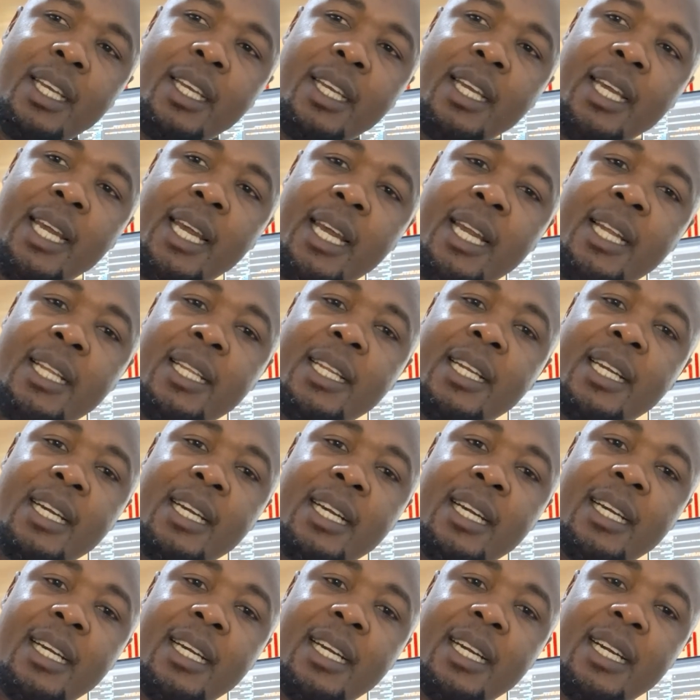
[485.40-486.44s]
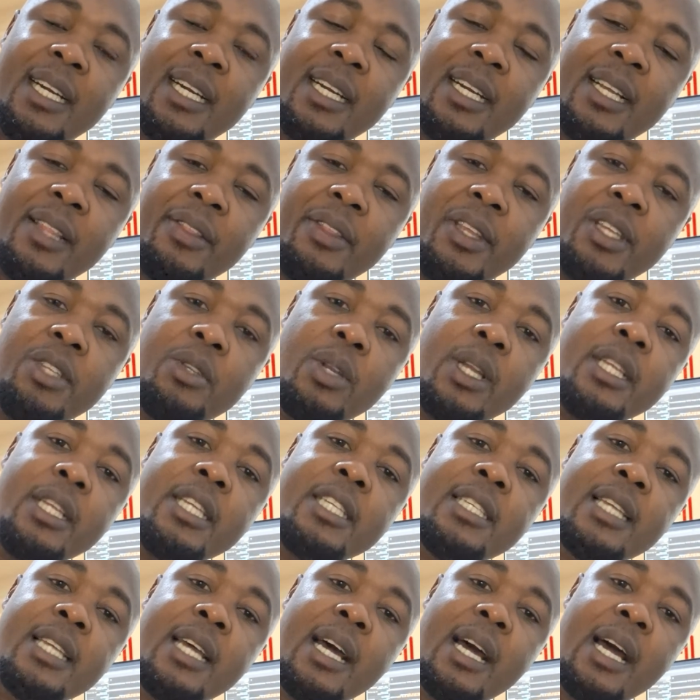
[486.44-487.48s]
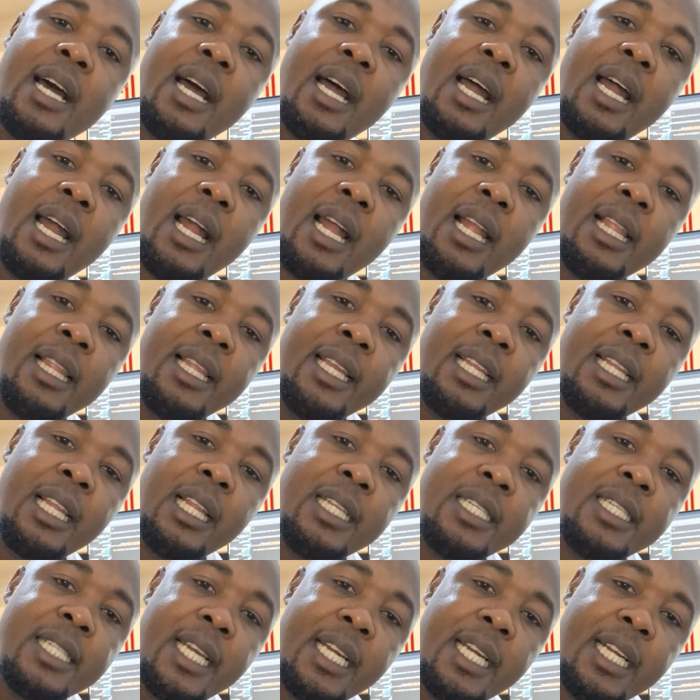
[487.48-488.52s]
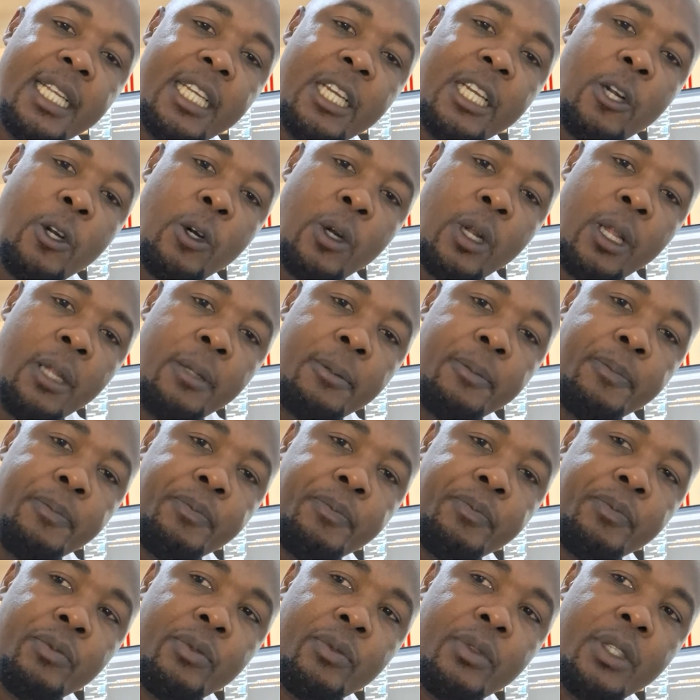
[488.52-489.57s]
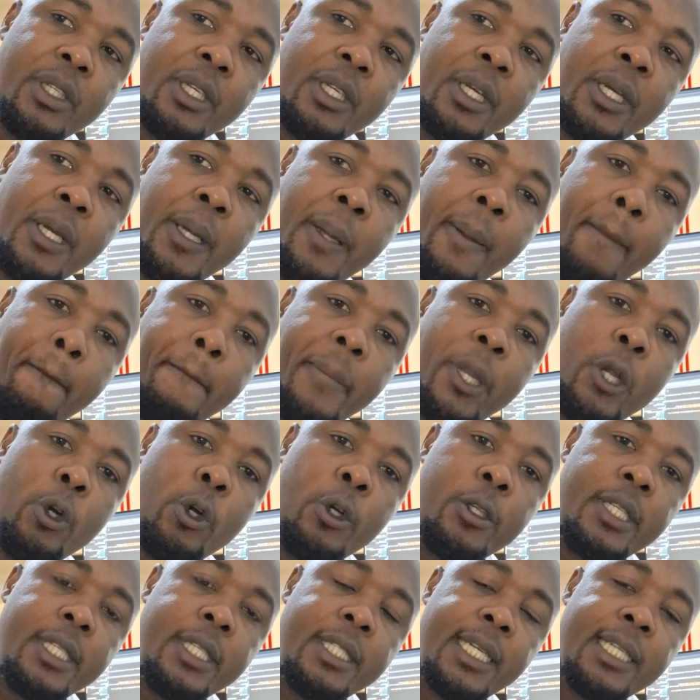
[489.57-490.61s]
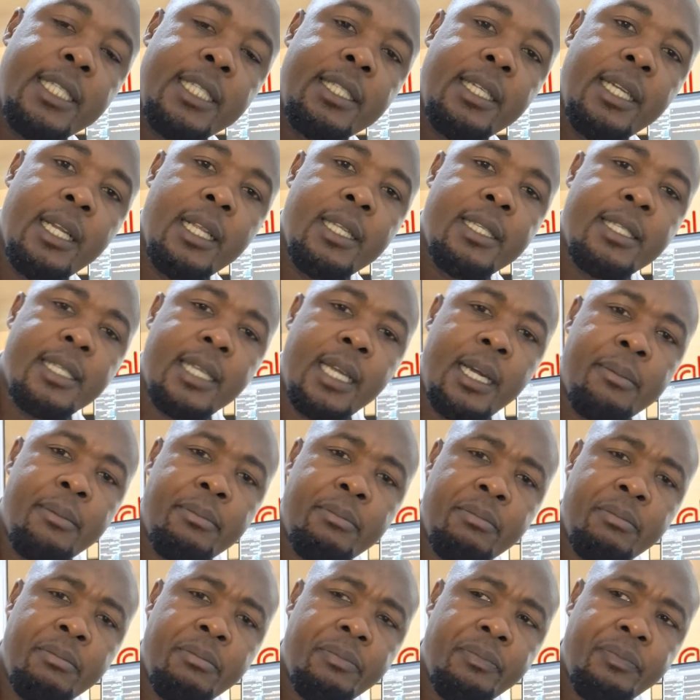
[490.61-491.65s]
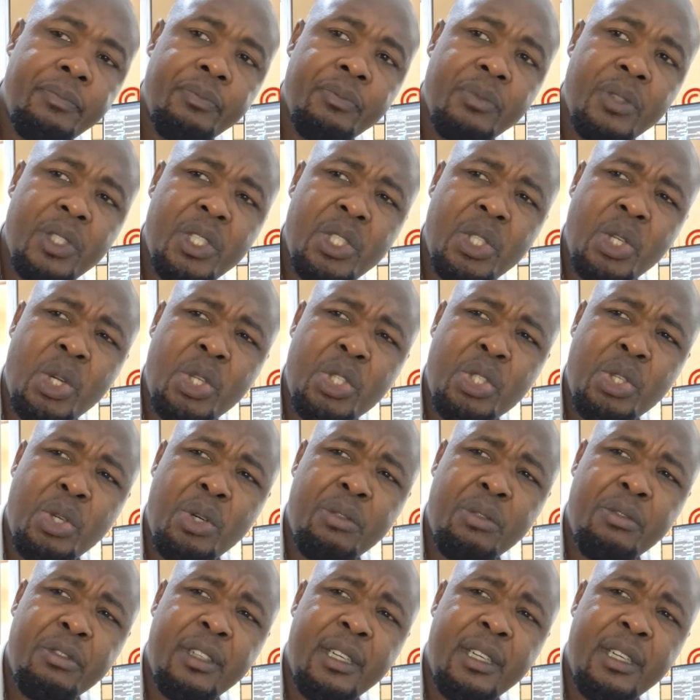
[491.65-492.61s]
And this one is a little technical because it entails some sort of